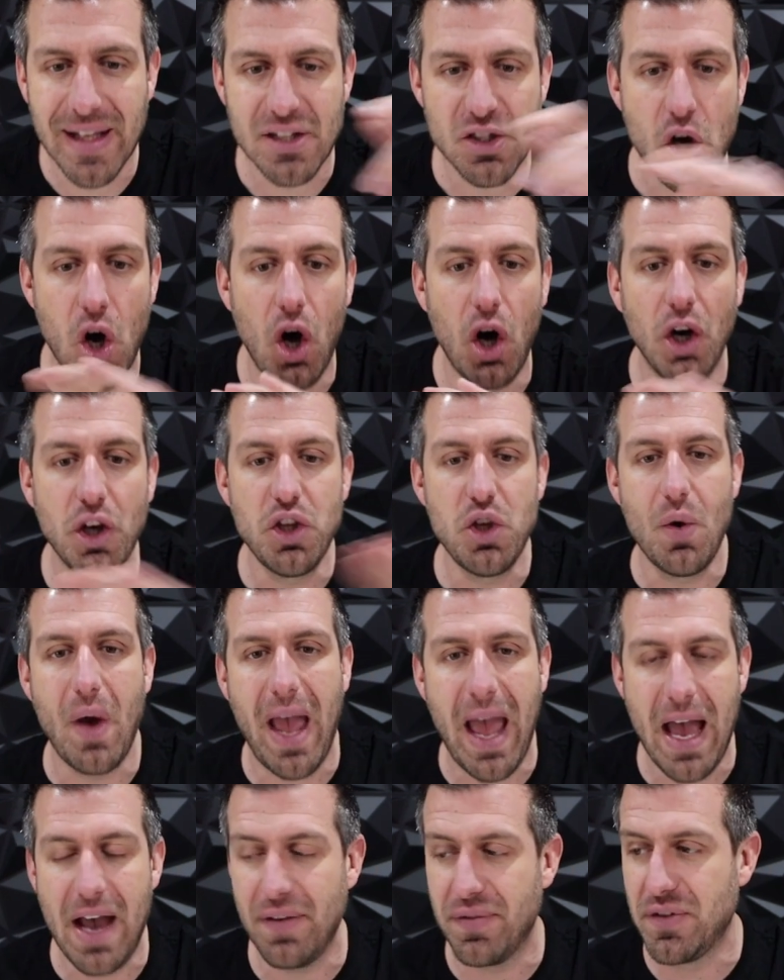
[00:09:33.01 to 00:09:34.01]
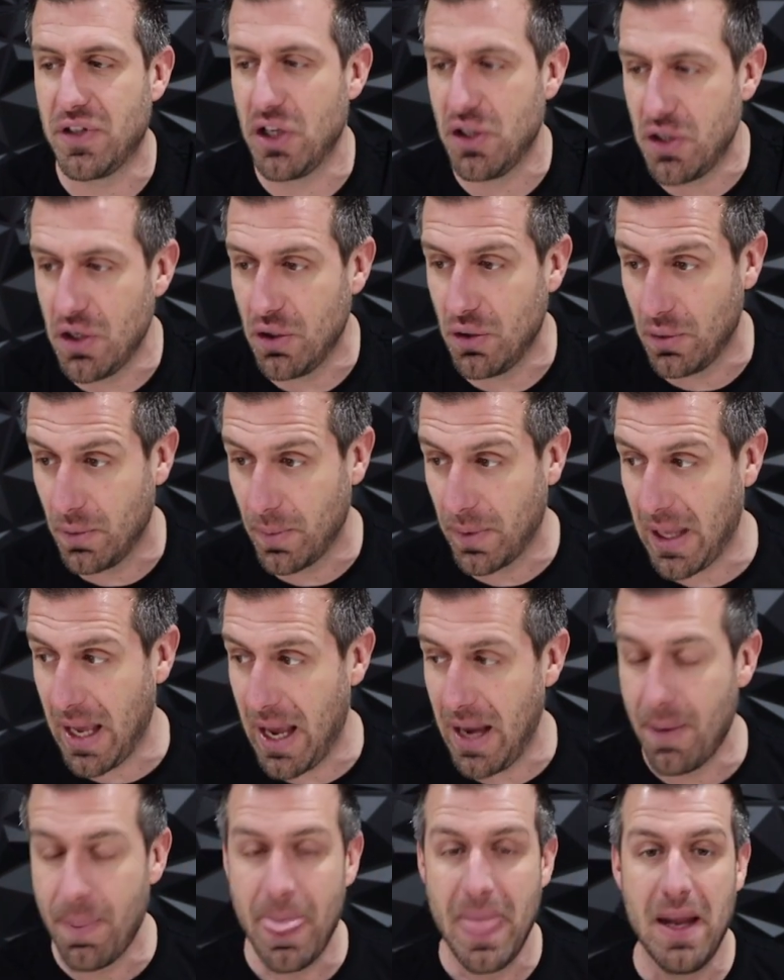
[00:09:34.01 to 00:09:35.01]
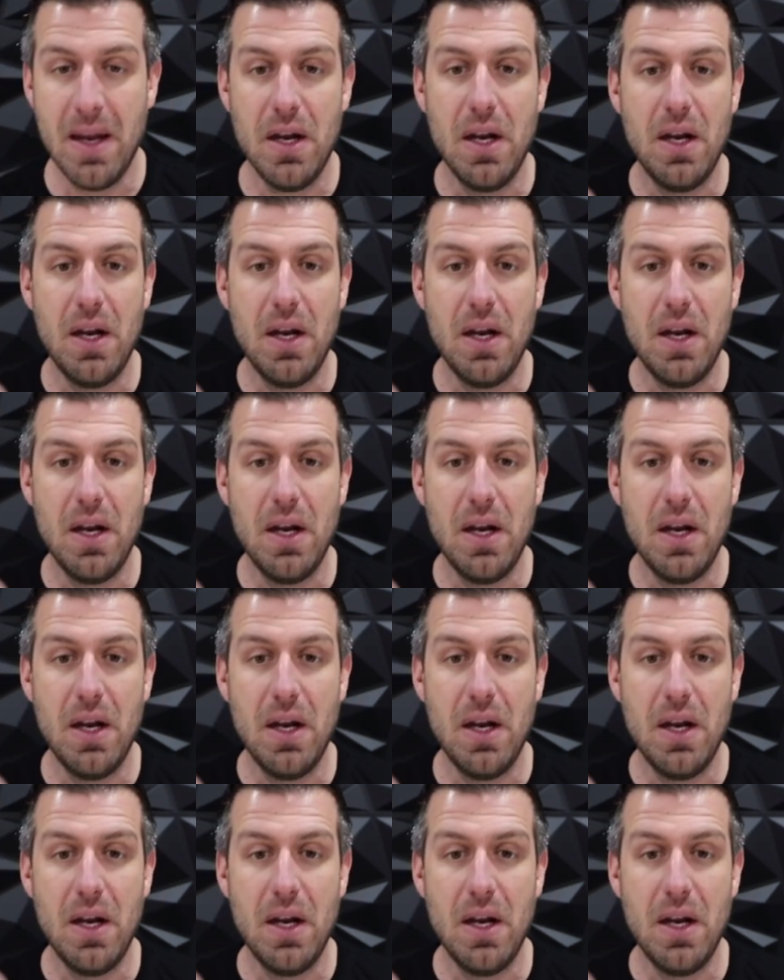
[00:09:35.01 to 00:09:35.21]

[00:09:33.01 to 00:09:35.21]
That's all you have to do, okay?